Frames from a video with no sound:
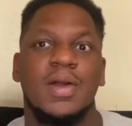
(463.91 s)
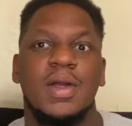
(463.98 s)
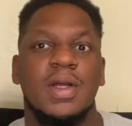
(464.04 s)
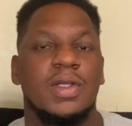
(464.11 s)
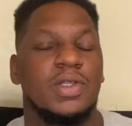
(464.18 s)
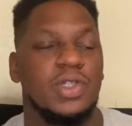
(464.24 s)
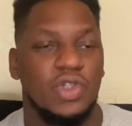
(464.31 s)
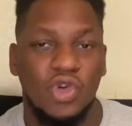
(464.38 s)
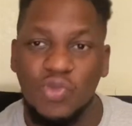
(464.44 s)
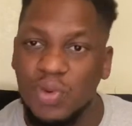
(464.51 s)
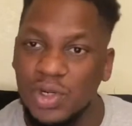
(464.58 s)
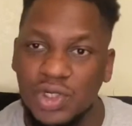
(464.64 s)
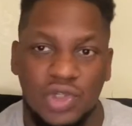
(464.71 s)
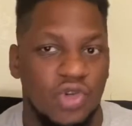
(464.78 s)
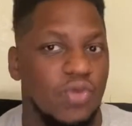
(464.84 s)
Super,
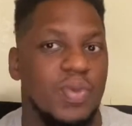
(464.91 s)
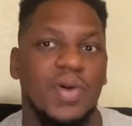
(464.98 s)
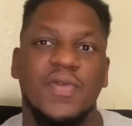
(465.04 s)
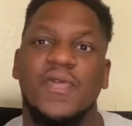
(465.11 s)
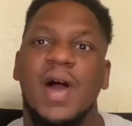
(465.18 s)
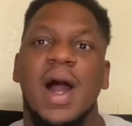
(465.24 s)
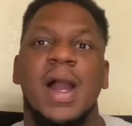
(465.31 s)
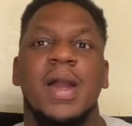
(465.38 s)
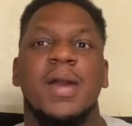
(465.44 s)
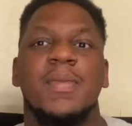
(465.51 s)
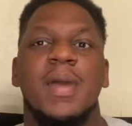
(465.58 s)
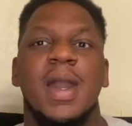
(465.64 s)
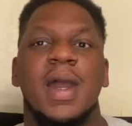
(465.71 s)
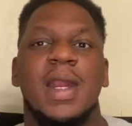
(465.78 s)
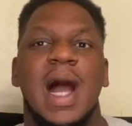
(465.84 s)
super fire,
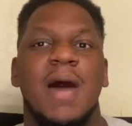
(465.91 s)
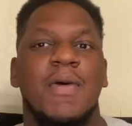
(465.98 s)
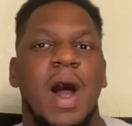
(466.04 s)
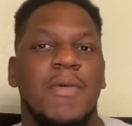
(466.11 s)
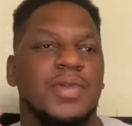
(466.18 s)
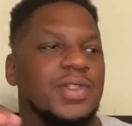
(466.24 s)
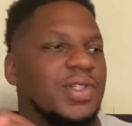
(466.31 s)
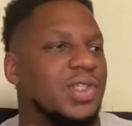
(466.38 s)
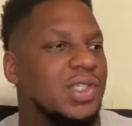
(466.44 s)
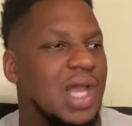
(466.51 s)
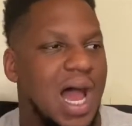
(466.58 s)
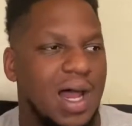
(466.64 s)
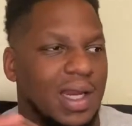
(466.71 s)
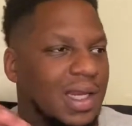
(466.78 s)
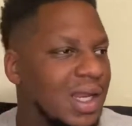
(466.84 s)
man. I
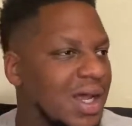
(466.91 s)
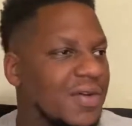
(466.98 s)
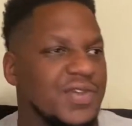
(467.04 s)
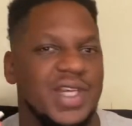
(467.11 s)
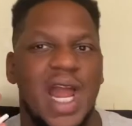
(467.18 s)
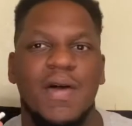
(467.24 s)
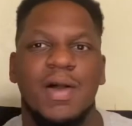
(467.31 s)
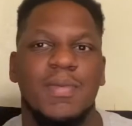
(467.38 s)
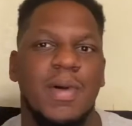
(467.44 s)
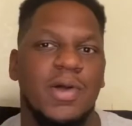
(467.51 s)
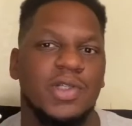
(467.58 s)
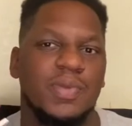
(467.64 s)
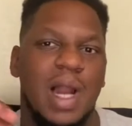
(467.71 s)
love Chadwick Boseman.